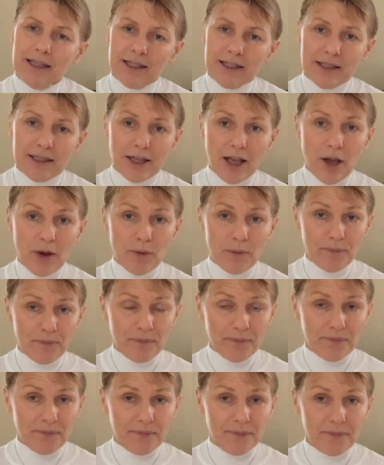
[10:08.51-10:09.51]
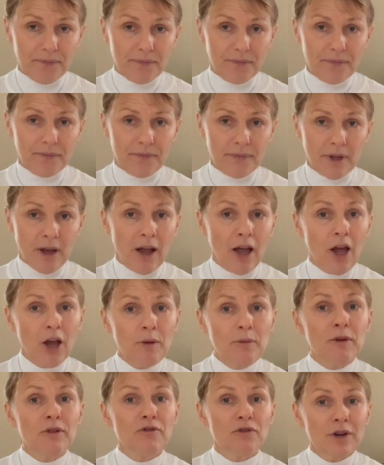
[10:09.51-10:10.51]
So I
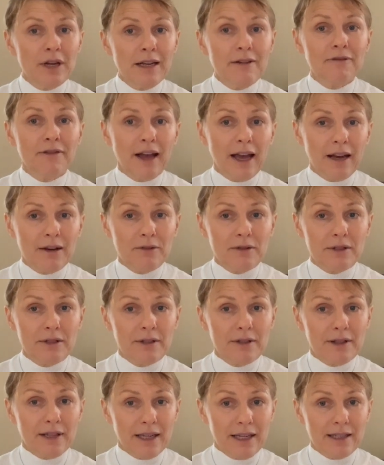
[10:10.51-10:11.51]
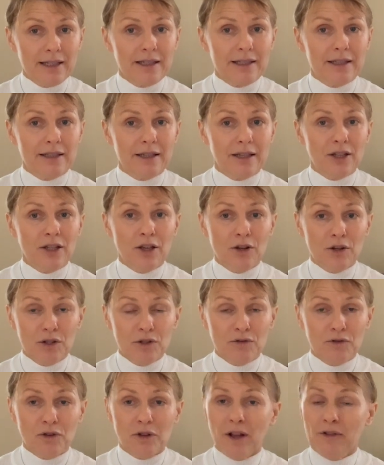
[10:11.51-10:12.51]
hope you've really found this
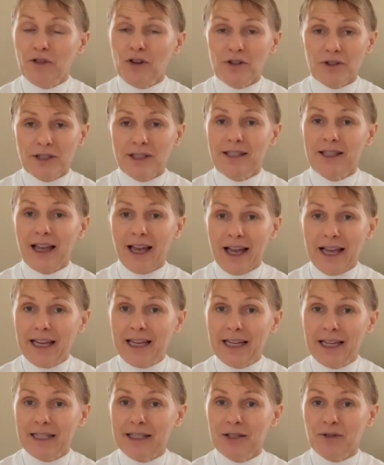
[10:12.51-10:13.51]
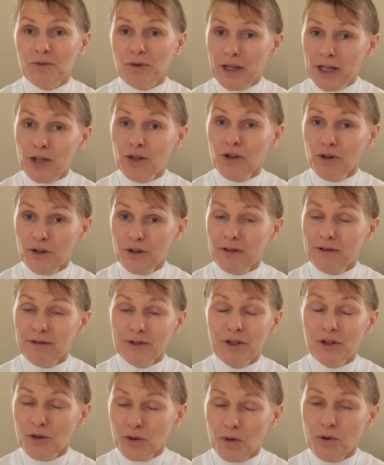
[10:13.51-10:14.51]
useful. I've got to say, it's really good
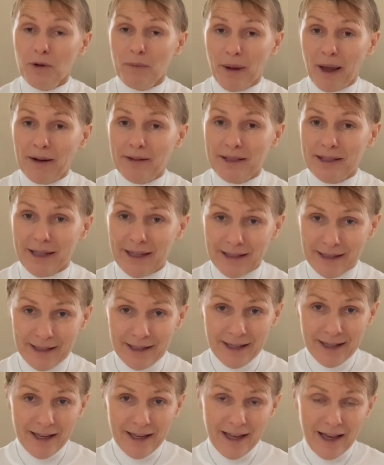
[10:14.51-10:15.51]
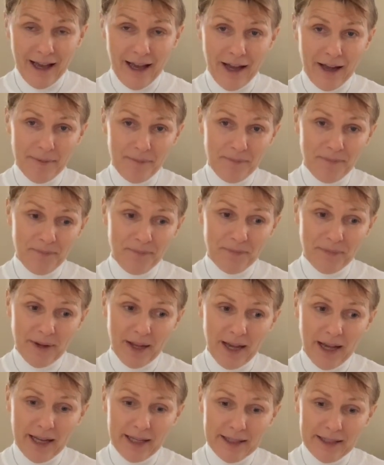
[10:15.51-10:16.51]
to talk about it. And
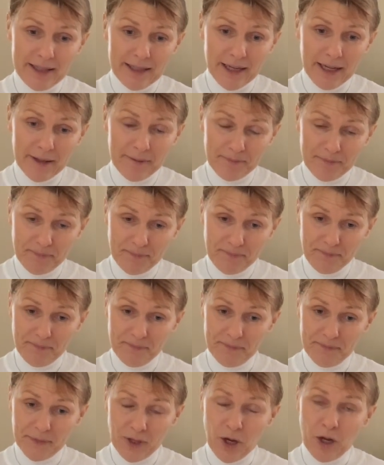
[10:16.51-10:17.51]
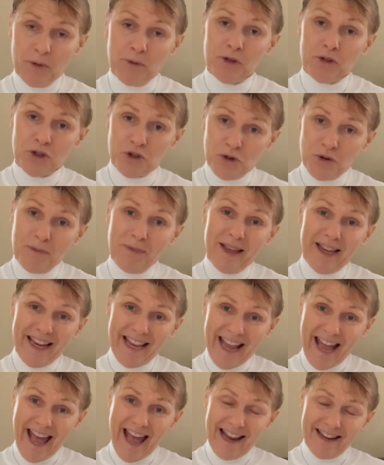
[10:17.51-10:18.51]
I hope you'll join me
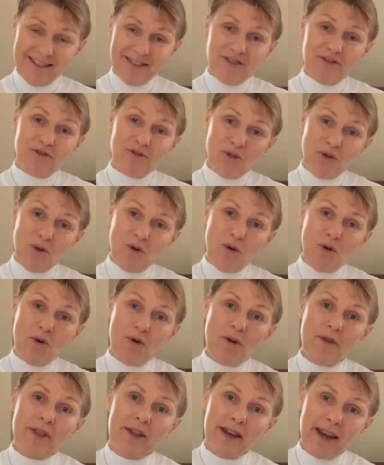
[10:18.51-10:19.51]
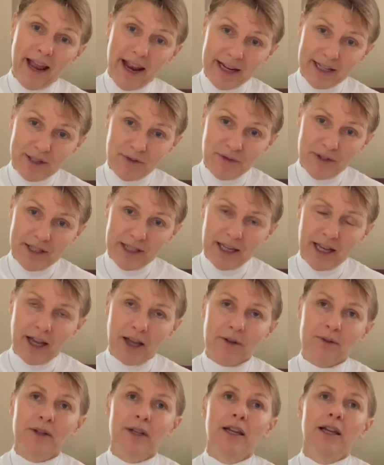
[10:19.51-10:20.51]
again for the next
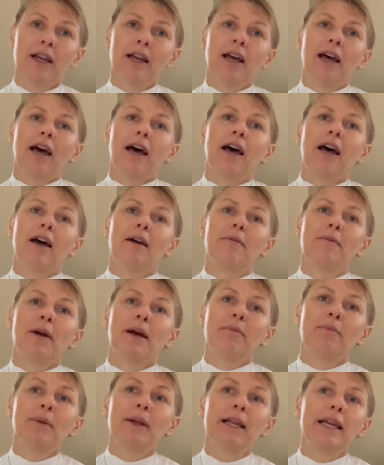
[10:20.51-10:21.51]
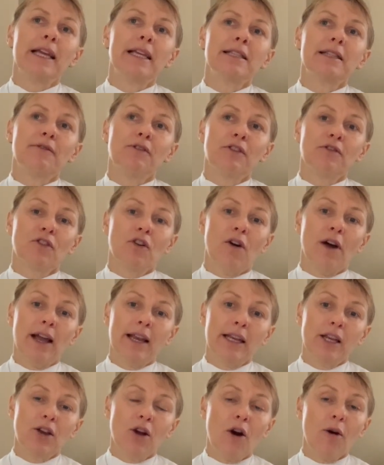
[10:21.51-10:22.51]
video. And please, if you've got
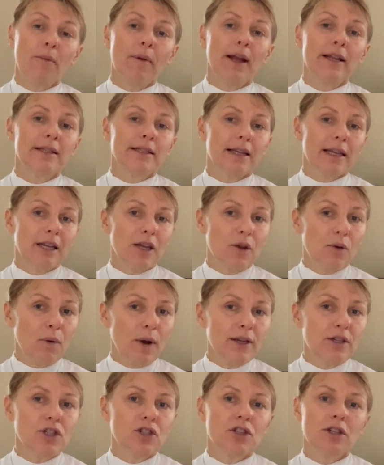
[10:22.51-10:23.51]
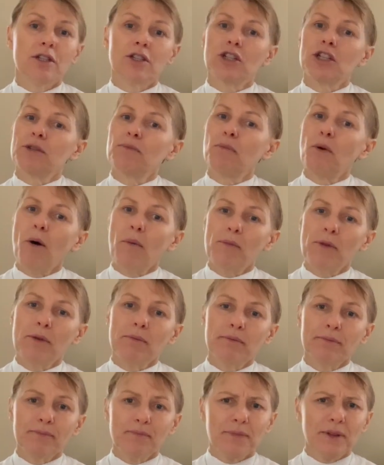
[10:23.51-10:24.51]
any comments, any questions, just pop
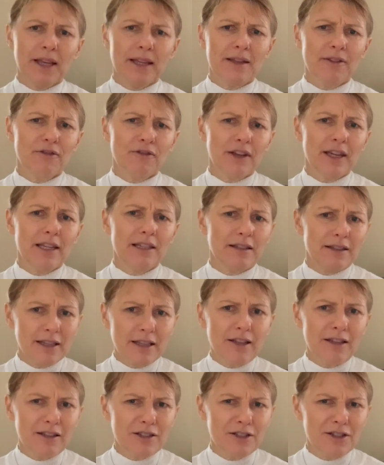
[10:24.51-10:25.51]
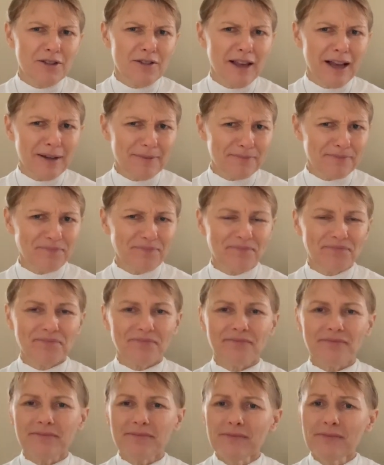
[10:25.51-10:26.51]
them in the feed. I think you can do that.
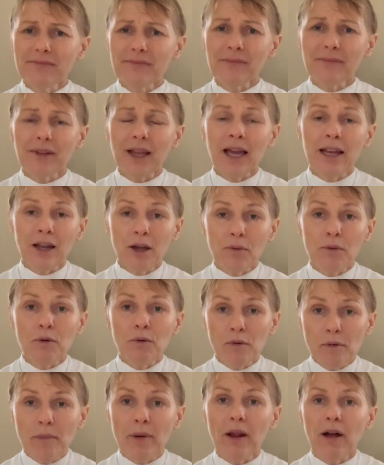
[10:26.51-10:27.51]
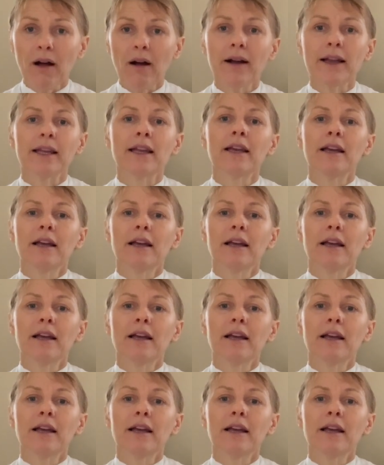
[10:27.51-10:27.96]
And I will reply.